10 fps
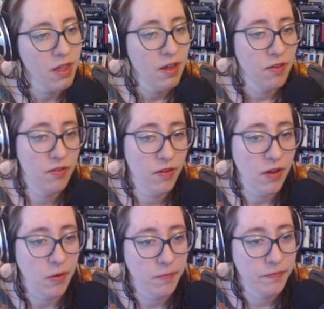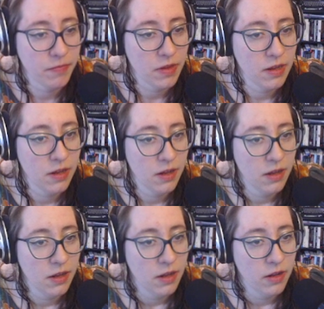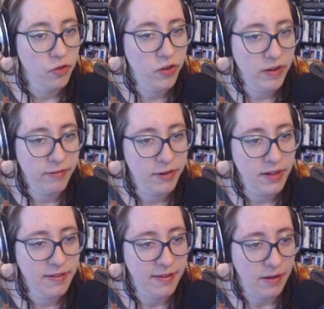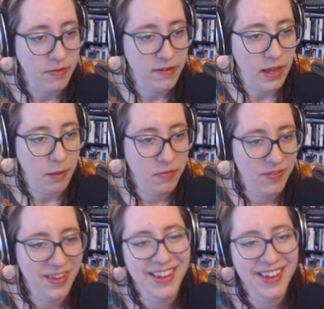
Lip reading: So, Schafer on soundscapes.